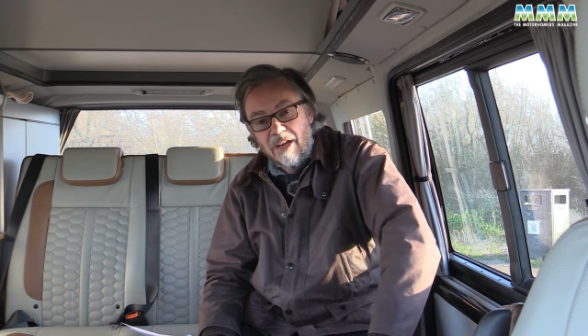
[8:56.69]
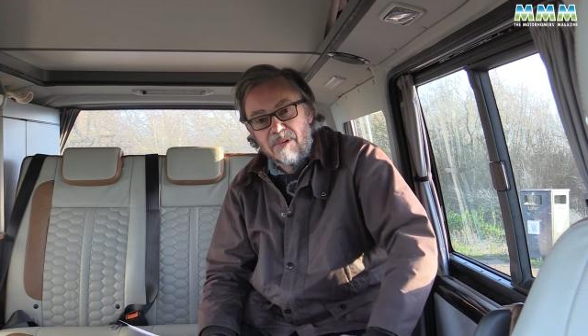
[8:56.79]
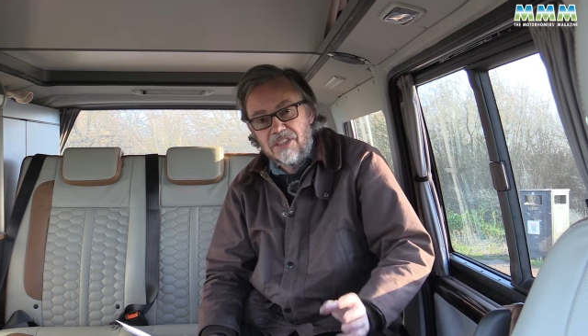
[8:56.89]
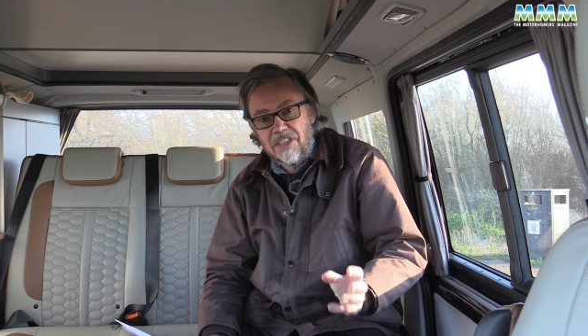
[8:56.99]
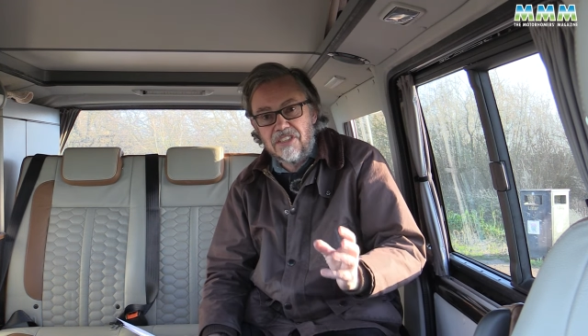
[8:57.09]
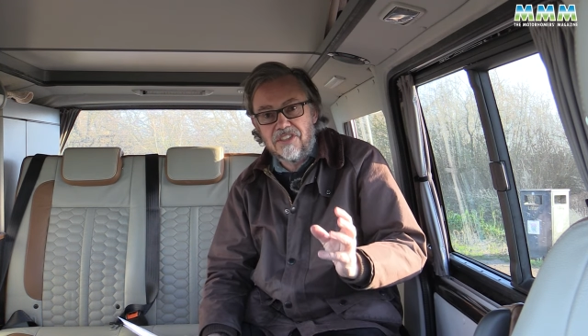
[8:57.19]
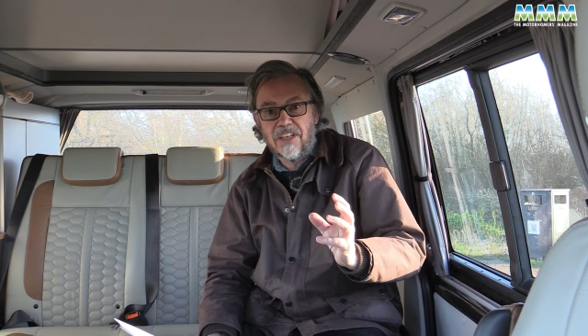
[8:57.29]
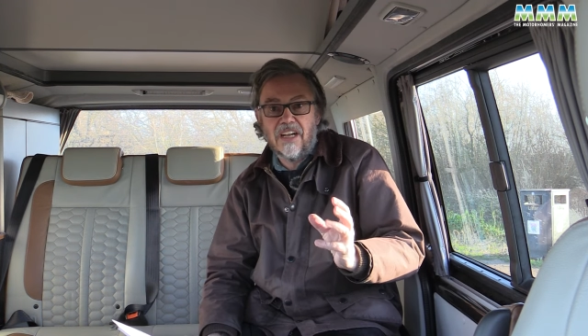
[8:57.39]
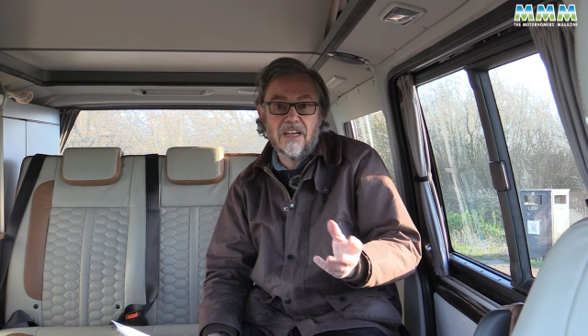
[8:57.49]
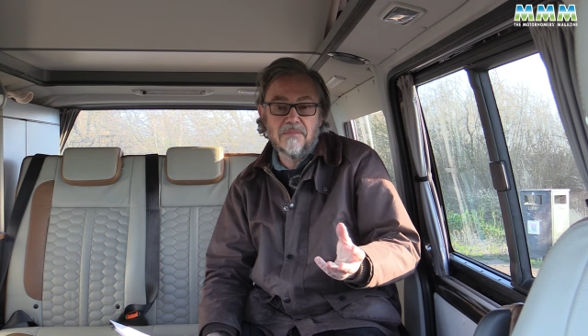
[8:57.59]
which is
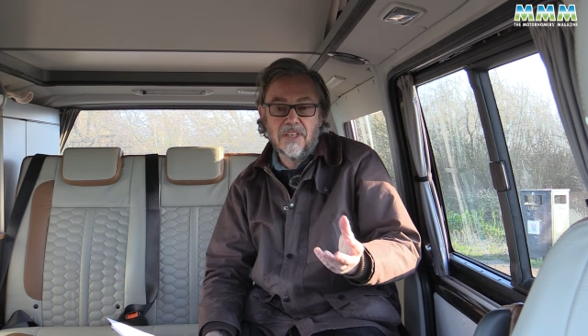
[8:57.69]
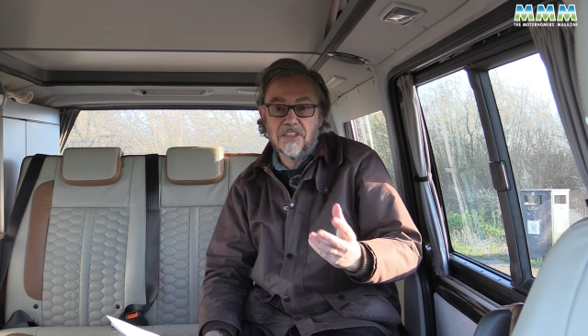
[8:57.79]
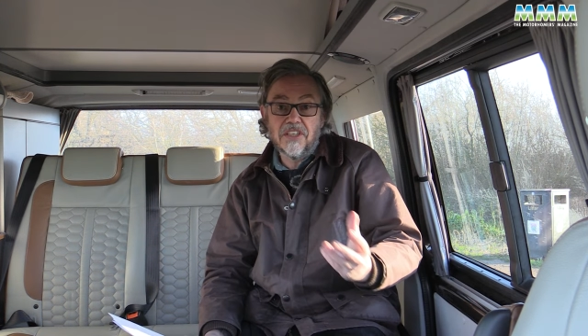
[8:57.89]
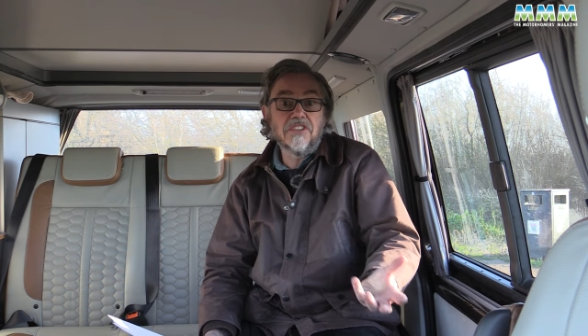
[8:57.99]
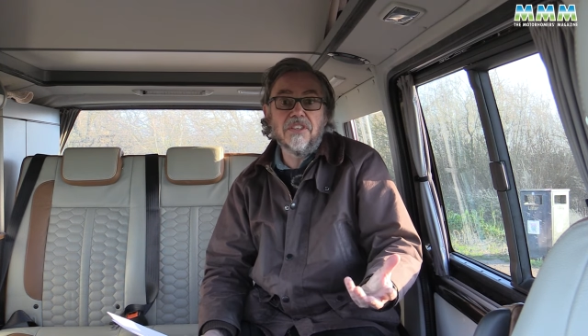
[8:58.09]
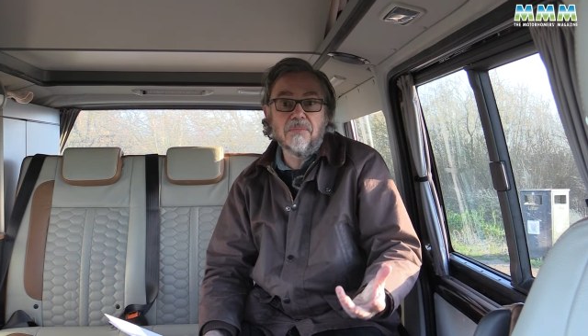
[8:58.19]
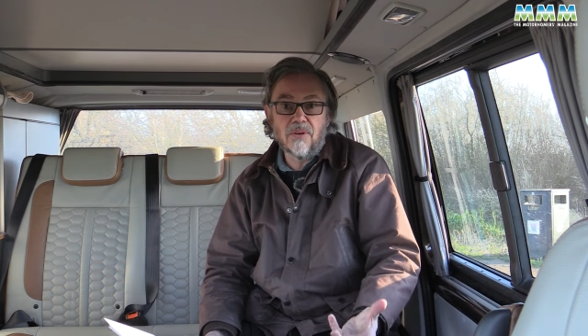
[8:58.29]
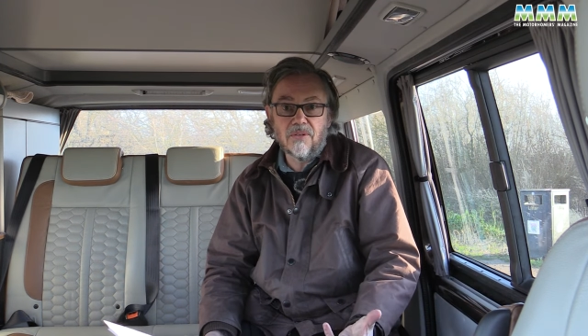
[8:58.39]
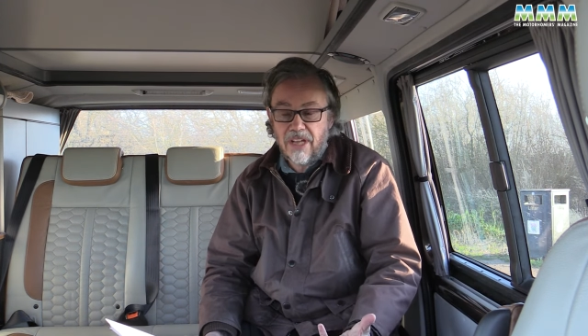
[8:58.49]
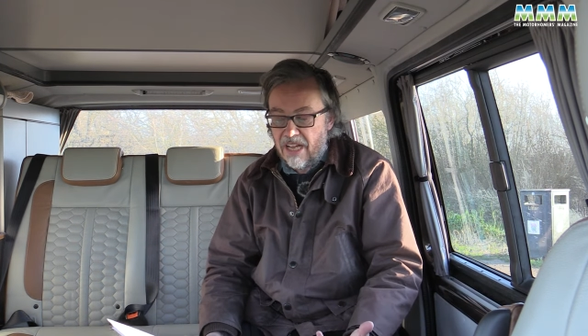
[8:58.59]
um, a
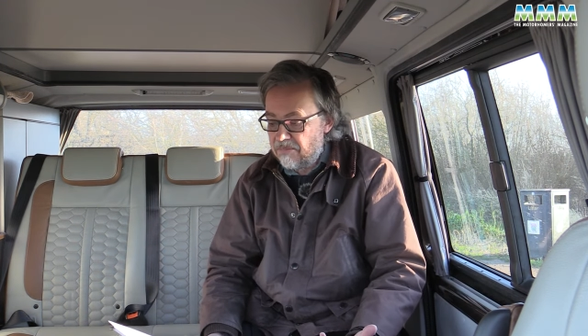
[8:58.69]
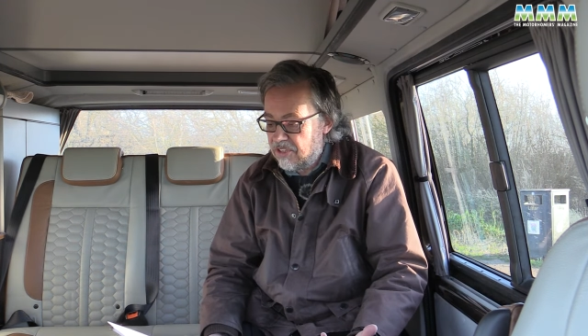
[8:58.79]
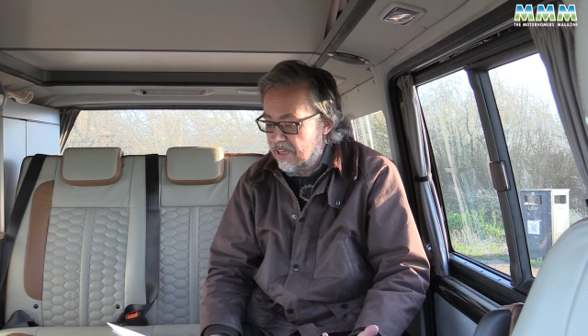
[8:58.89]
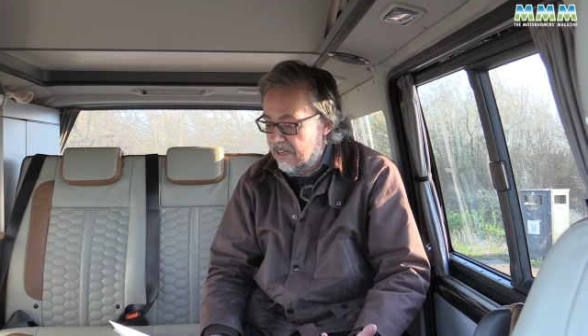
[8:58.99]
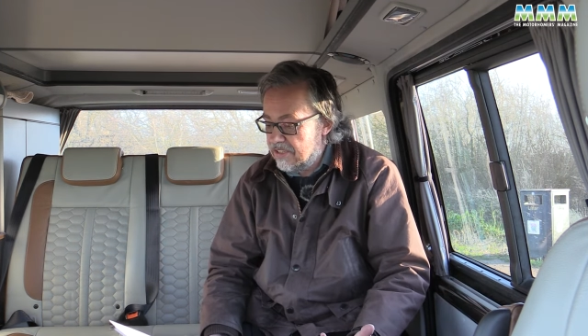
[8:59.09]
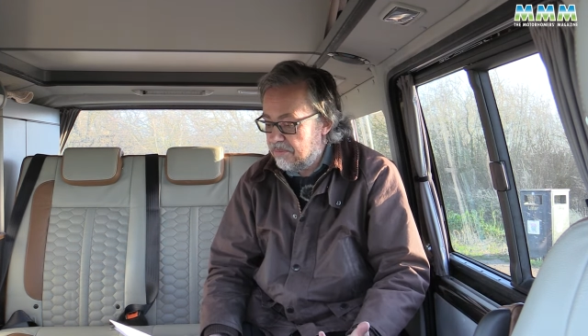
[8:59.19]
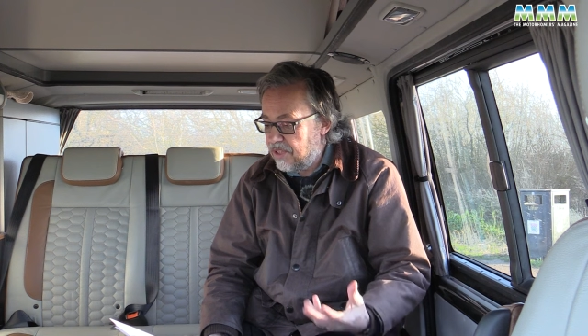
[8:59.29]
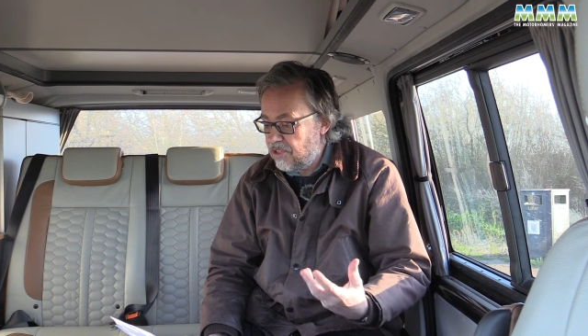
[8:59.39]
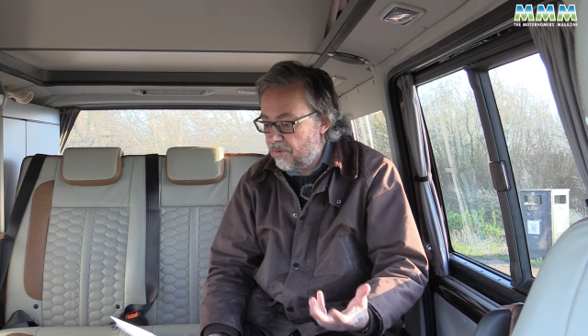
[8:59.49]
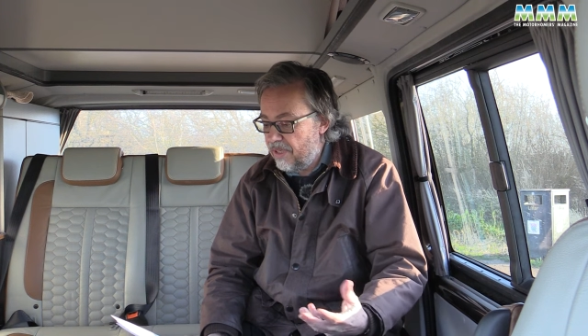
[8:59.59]
Cissibon campsite
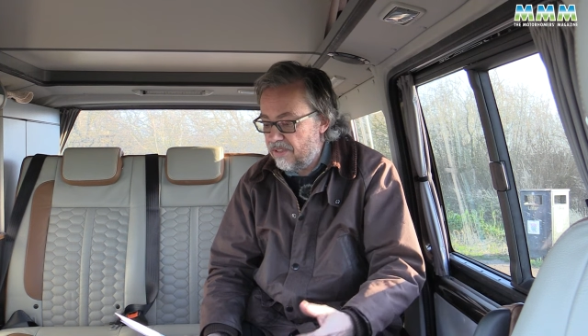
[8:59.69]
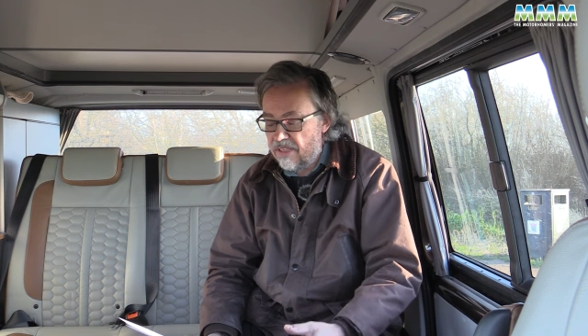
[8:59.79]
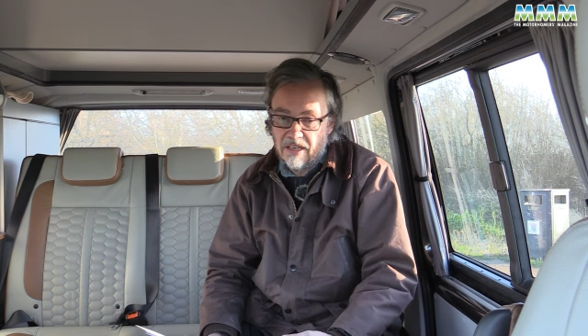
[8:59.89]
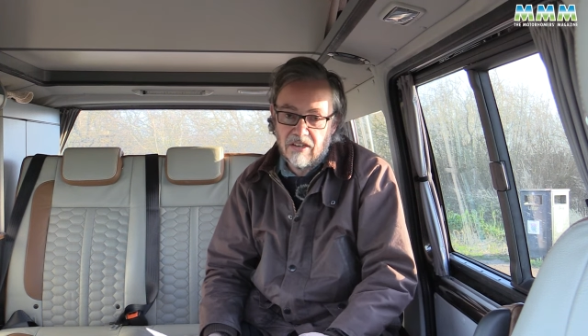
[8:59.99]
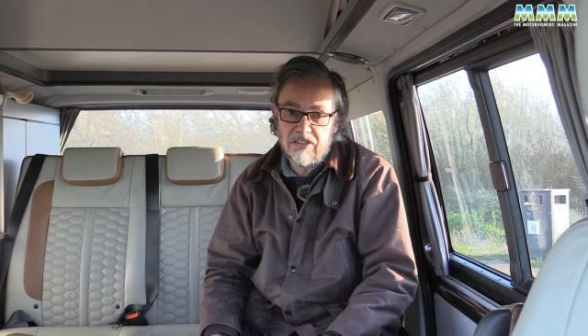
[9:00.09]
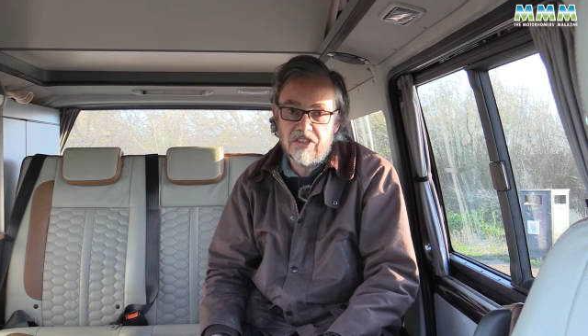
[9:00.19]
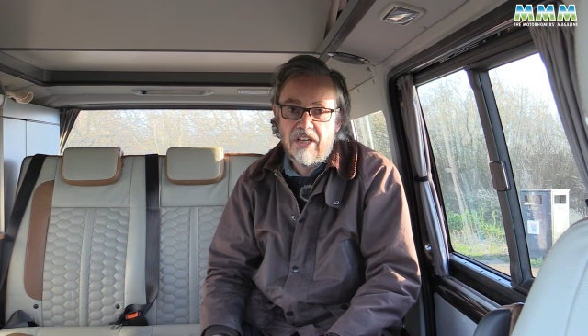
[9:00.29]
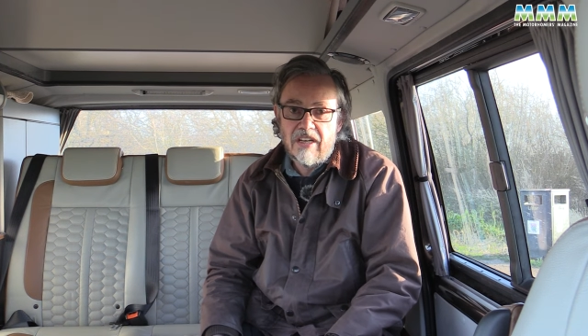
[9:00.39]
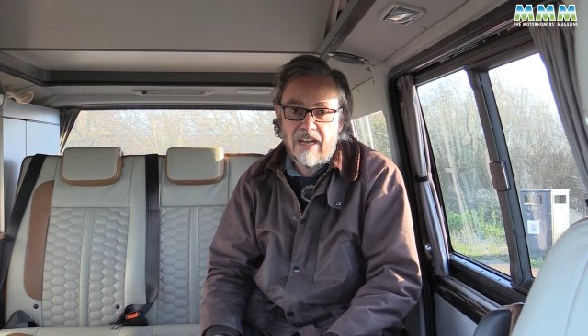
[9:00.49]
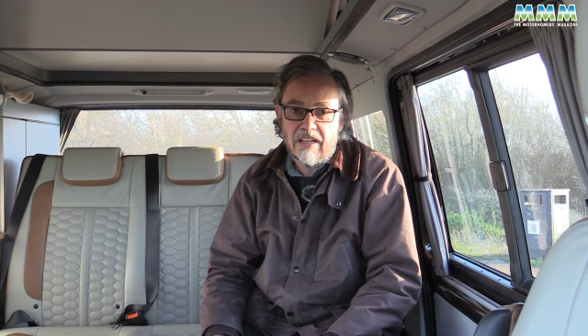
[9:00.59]
between the lot
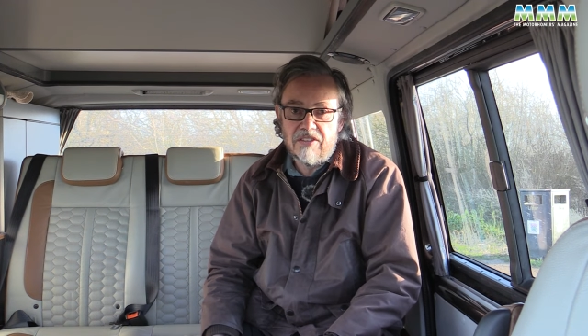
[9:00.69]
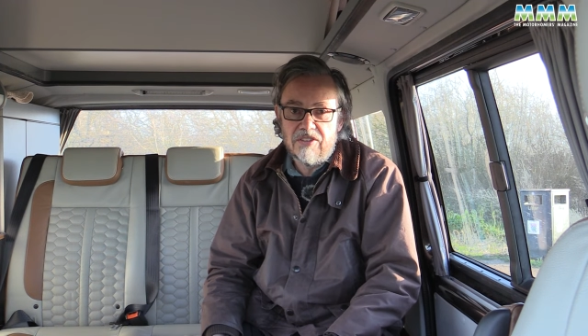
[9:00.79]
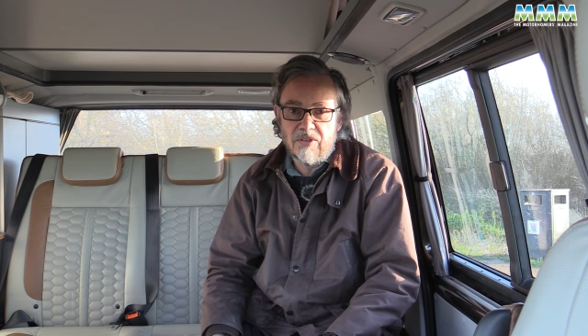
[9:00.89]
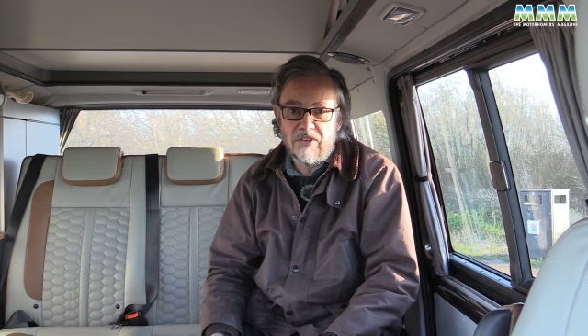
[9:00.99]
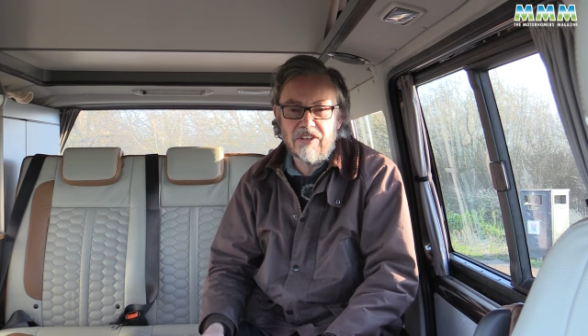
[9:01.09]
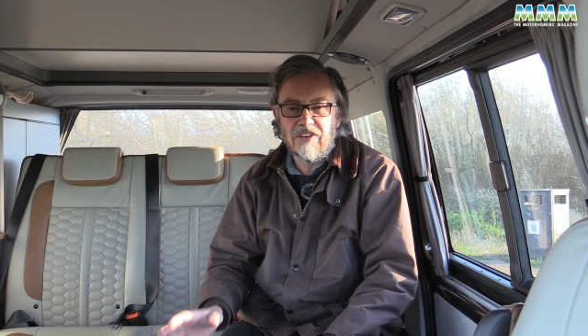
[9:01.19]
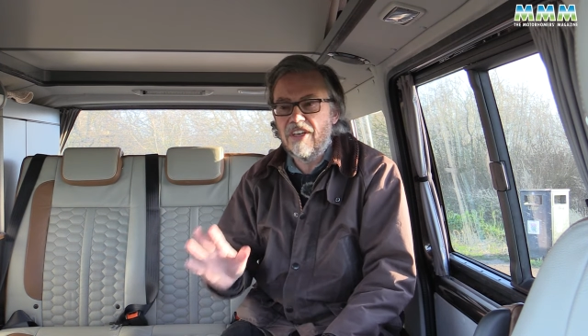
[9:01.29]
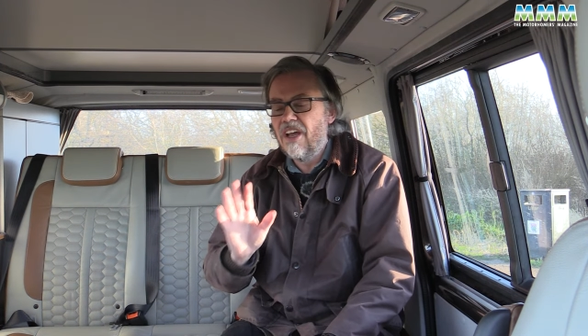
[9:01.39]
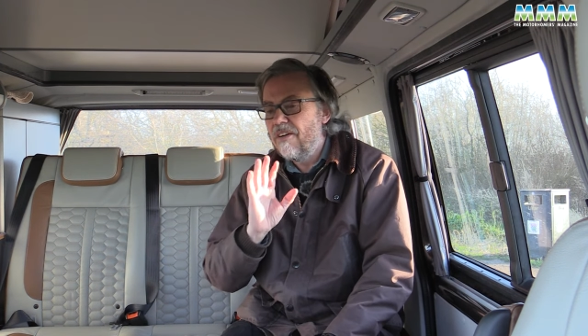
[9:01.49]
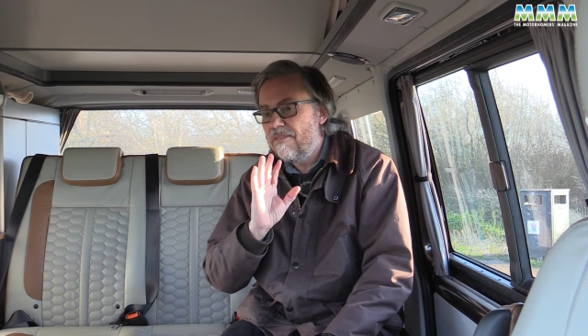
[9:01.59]
and the Dordogne.